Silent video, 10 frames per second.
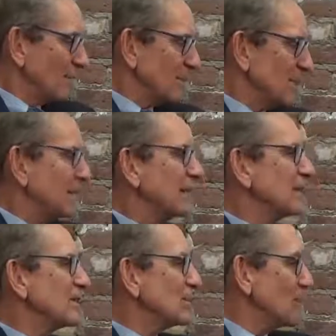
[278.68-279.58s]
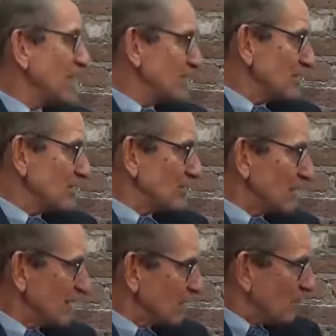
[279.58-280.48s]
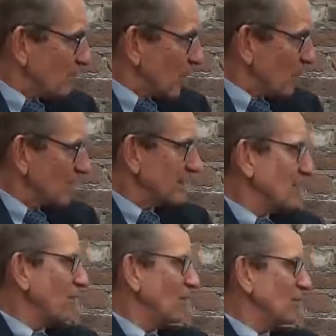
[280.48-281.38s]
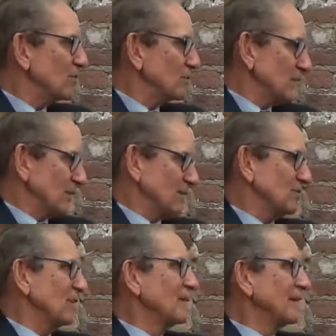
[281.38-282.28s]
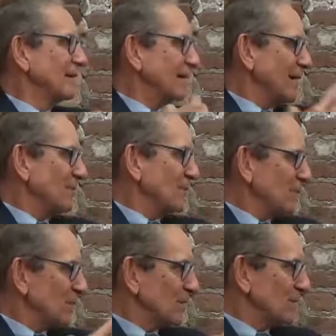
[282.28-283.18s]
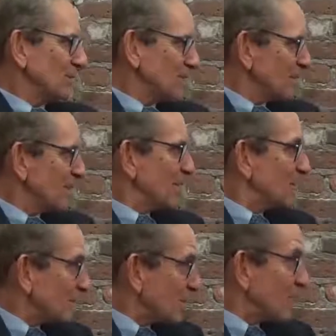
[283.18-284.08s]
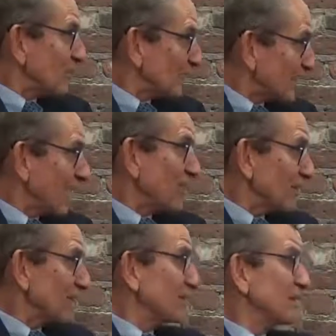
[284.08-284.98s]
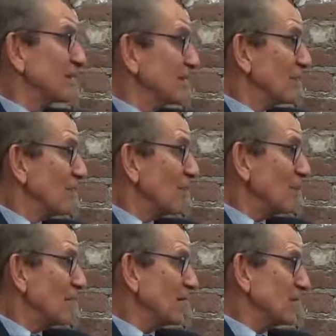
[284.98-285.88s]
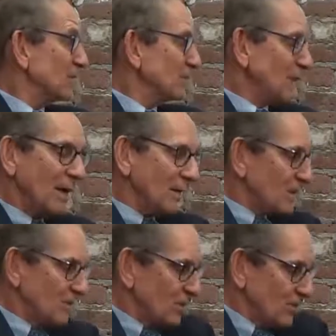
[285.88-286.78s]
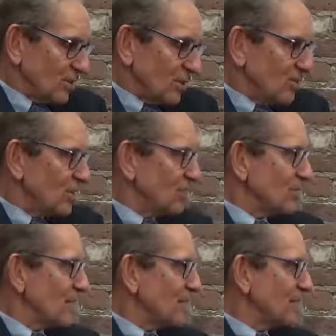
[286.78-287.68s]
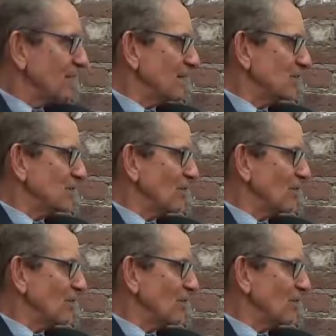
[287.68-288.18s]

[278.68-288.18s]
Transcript: being in the present, being in the moment. All those things come from our hunter-gatherer forebears. Yeah, it's in our genes, man. And